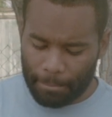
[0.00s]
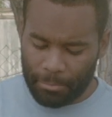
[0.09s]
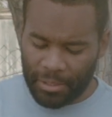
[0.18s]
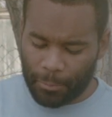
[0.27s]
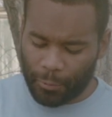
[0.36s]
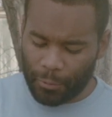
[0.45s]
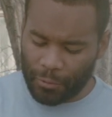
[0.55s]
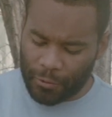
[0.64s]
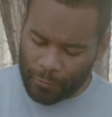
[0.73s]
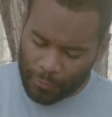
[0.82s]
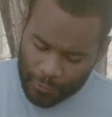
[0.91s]
And people who
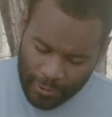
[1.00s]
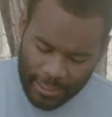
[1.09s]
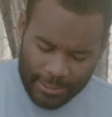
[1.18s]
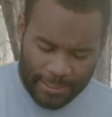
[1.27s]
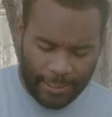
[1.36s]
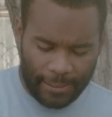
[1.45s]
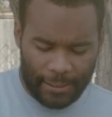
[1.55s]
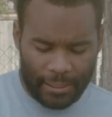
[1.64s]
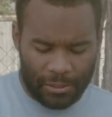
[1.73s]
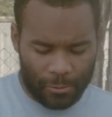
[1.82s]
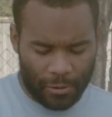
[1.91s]
do not stay in
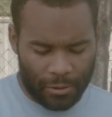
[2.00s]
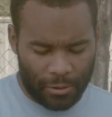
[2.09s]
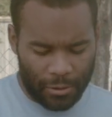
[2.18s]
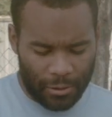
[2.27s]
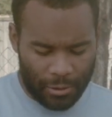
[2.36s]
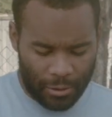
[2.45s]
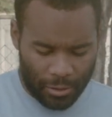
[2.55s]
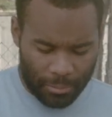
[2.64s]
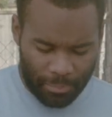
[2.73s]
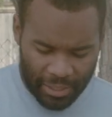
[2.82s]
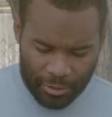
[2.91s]
God's word
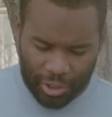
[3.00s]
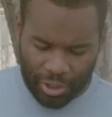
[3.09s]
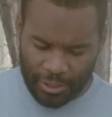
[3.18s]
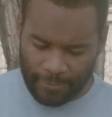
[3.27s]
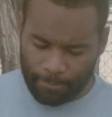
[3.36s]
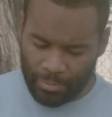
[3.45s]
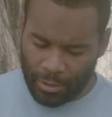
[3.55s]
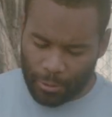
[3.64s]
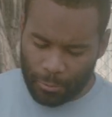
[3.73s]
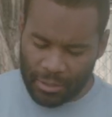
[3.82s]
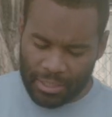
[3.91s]
are perishing.
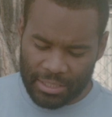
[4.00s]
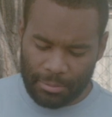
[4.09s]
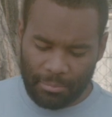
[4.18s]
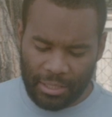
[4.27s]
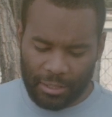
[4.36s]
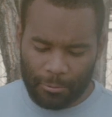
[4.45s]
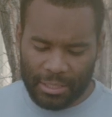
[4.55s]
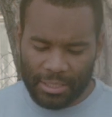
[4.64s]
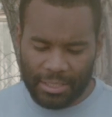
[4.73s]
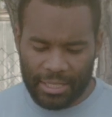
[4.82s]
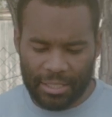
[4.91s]
What does it mean when
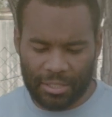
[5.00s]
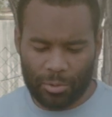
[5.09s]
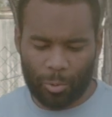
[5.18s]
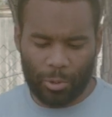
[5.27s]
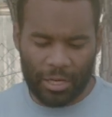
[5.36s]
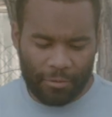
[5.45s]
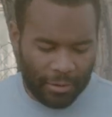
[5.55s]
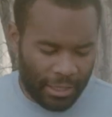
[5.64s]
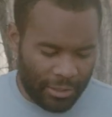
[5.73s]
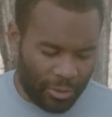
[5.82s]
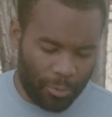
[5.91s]
it says, whatever
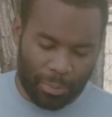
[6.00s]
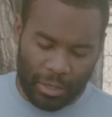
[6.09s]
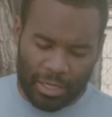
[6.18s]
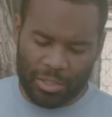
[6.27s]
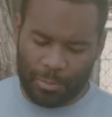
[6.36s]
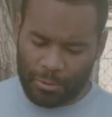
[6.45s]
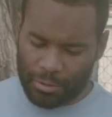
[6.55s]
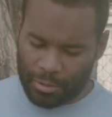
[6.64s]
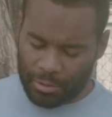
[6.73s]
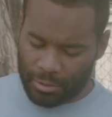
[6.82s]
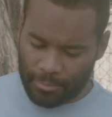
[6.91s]
they do
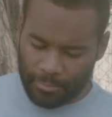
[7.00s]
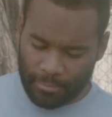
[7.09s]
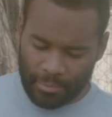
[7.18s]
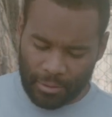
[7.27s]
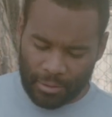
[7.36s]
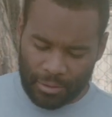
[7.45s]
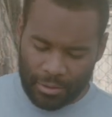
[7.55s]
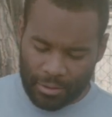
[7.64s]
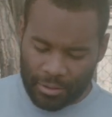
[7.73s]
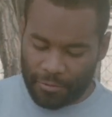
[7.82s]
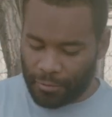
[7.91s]
prospers?
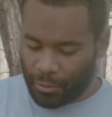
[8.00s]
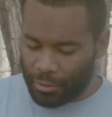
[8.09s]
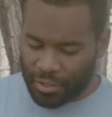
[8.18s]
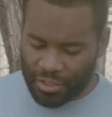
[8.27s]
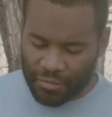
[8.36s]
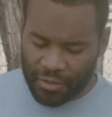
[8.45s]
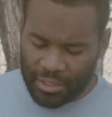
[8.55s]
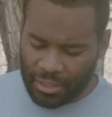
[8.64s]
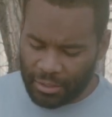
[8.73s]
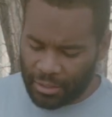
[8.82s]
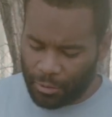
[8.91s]
To flourish
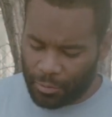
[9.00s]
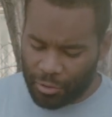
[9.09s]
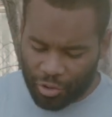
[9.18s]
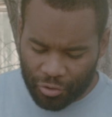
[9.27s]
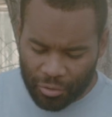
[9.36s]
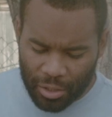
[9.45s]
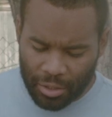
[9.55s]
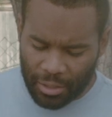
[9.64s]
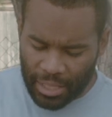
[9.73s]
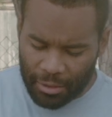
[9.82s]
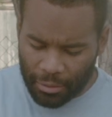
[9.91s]
physically, grow
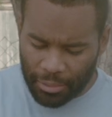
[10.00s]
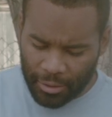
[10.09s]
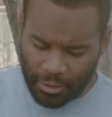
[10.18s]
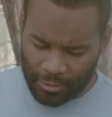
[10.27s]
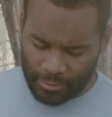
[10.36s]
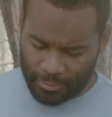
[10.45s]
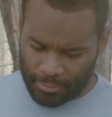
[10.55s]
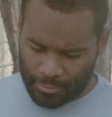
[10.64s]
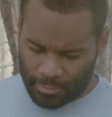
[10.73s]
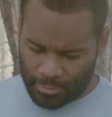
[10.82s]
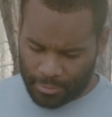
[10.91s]
strong, healthy,
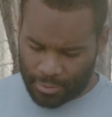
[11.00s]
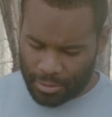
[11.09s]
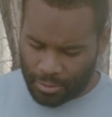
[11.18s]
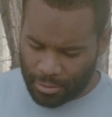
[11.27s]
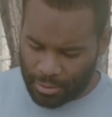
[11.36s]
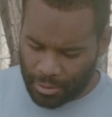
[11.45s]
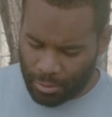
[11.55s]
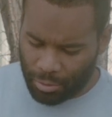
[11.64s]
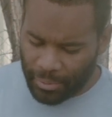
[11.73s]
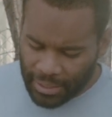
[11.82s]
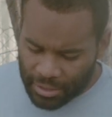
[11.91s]

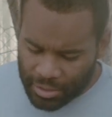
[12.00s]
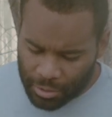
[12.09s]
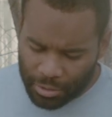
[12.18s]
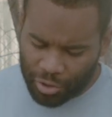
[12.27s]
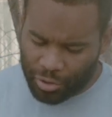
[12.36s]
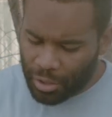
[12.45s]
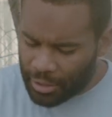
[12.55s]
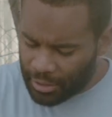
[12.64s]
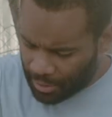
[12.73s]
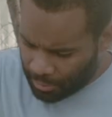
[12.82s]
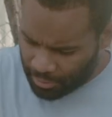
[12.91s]
want my kids to grow strong
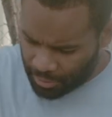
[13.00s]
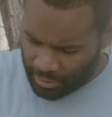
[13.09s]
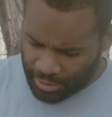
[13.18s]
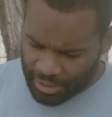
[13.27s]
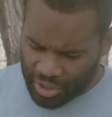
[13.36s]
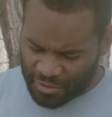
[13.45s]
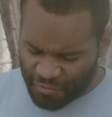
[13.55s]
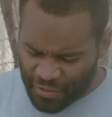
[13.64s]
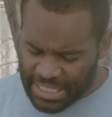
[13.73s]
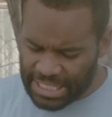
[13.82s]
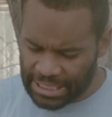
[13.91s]
and healthy, not just
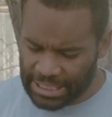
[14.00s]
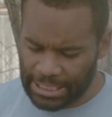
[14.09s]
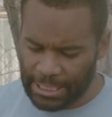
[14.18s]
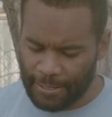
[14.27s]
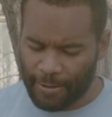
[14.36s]
physically,